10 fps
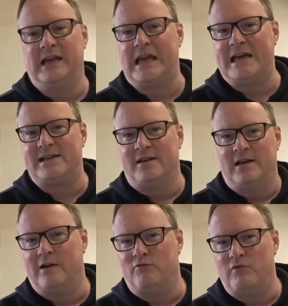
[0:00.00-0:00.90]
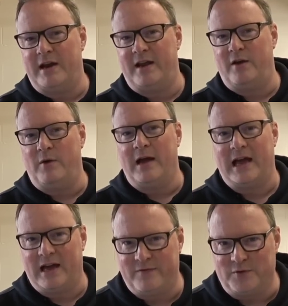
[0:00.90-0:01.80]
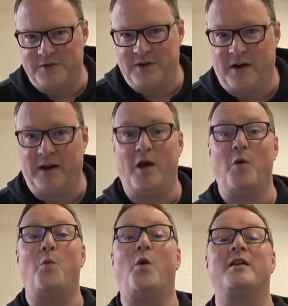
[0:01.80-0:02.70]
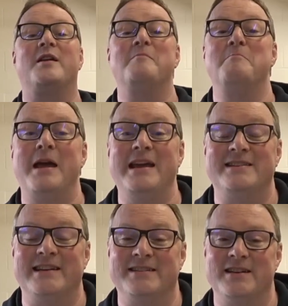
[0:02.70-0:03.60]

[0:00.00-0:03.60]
Get a Renault Avantime. What an amazing